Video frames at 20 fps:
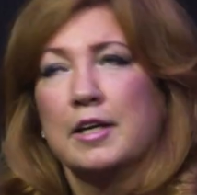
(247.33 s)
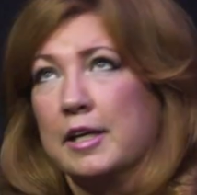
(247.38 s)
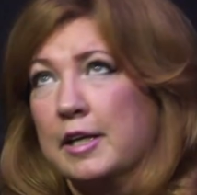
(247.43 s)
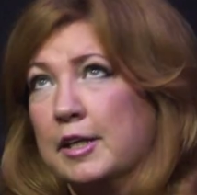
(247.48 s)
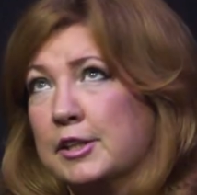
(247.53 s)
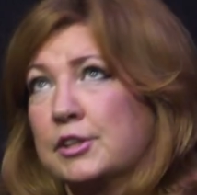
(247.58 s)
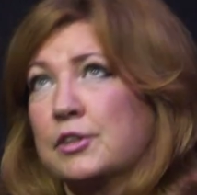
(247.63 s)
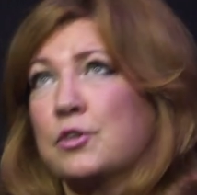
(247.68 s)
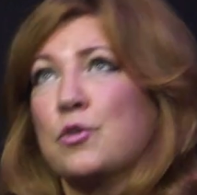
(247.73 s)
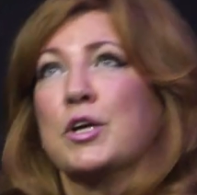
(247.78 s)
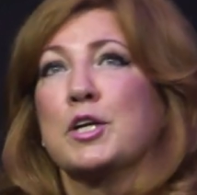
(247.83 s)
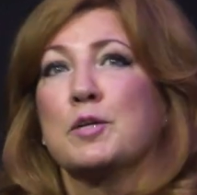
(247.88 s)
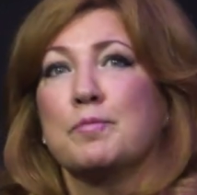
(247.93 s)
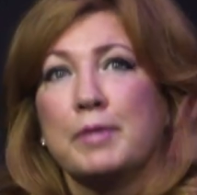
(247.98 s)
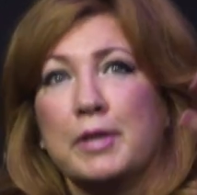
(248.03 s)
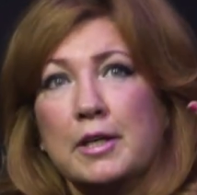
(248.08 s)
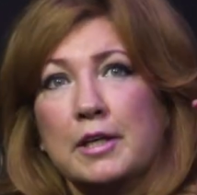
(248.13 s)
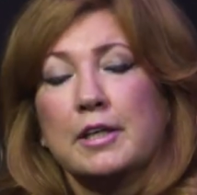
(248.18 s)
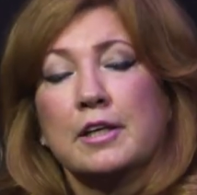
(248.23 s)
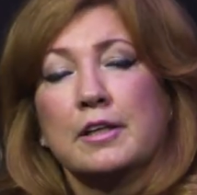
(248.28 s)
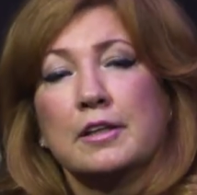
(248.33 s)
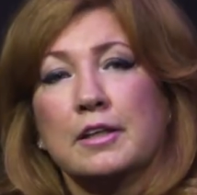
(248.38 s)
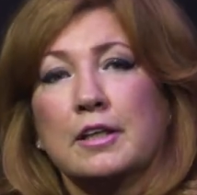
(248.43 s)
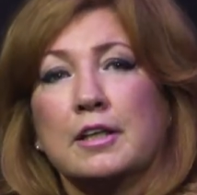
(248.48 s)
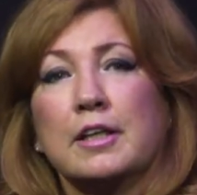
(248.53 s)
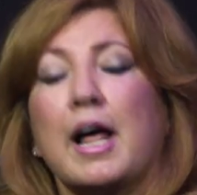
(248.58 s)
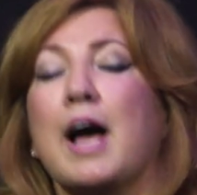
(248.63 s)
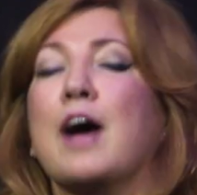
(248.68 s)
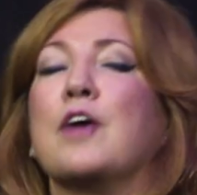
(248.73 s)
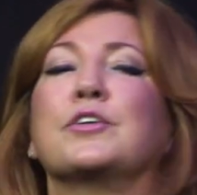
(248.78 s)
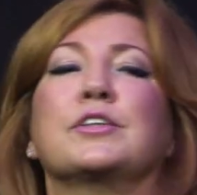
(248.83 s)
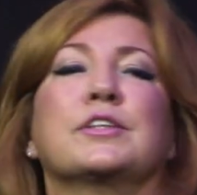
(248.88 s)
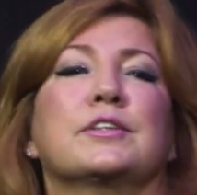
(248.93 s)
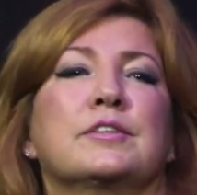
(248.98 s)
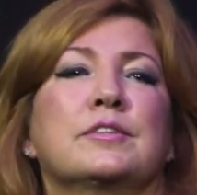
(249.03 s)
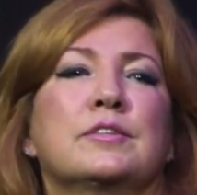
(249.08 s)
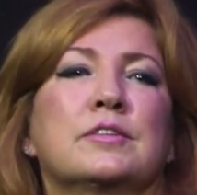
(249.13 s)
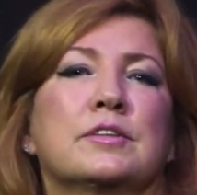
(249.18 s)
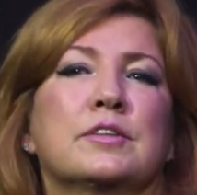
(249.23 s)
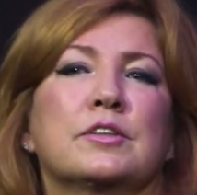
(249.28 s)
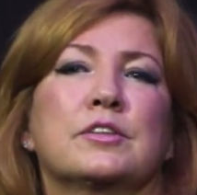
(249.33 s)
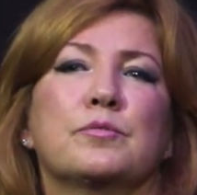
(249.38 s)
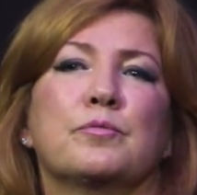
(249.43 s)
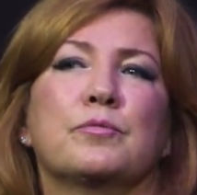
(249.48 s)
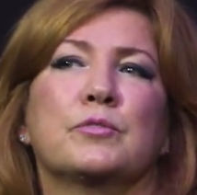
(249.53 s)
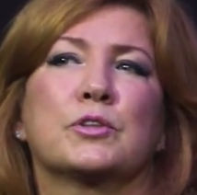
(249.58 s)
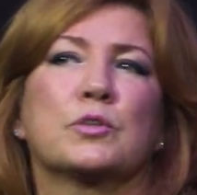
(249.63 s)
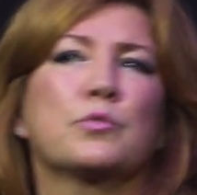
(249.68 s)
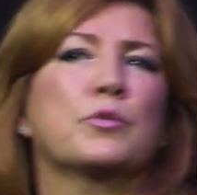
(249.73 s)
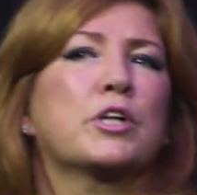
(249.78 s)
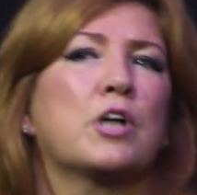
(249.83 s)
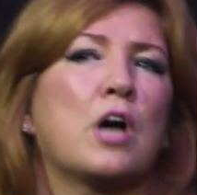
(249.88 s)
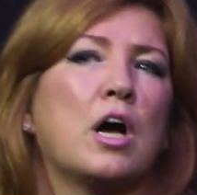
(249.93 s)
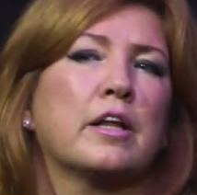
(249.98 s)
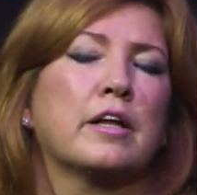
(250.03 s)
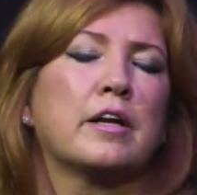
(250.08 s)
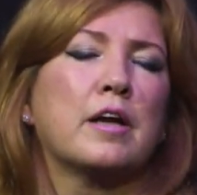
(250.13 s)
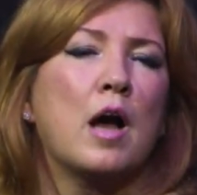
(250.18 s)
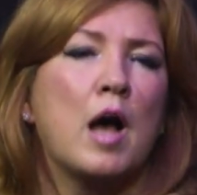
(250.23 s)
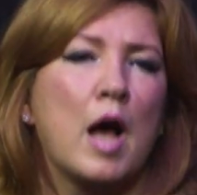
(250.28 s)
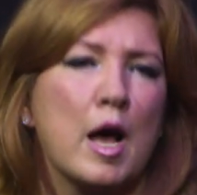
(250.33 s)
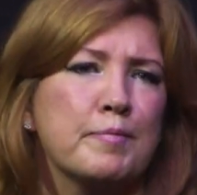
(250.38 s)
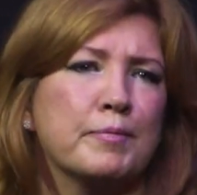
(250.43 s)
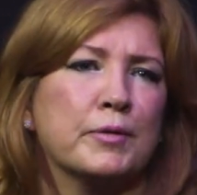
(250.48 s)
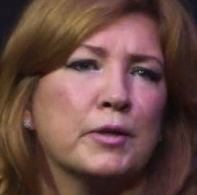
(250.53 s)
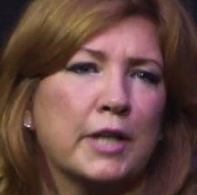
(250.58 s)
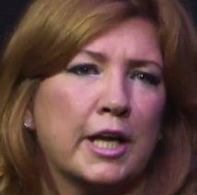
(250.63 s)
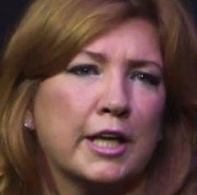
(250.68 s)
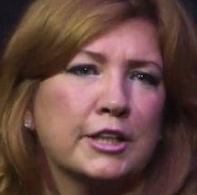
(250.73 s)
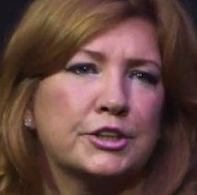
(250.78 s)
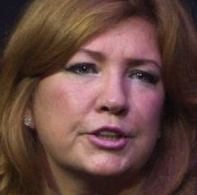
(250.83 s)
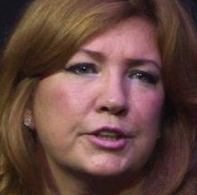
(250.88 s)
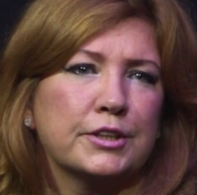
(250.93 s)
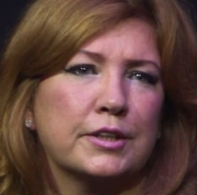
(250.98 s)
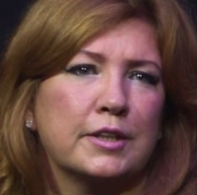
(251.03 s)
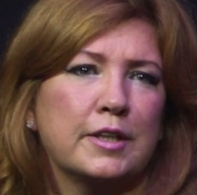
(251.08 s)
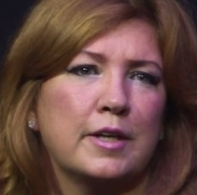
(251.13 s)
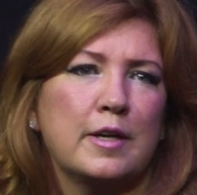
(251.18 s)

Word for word: It's going to be in the cloud. So we call it a hyperledger.